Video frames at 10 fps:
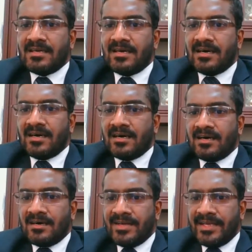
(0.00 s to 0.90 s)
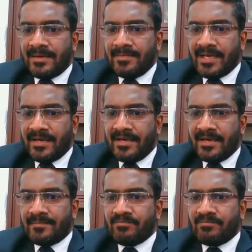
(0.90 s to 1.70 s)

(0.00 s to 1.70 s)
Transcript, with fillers: Uh, yeah, yeah, yeah.